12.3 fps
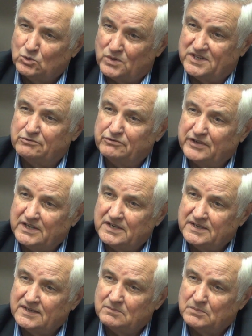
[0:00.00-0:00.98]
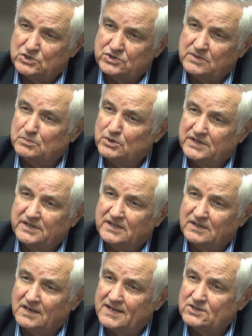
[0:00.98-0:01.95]
We defeated it, but she put it
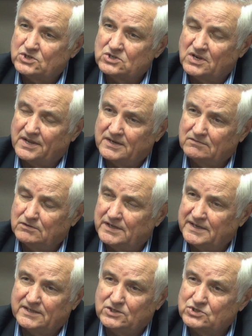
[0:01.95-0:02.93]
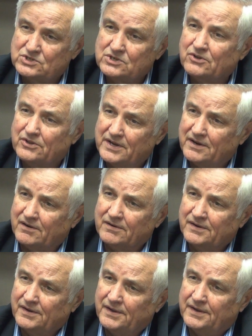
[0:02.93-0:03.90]
in legislatively, and it's still there.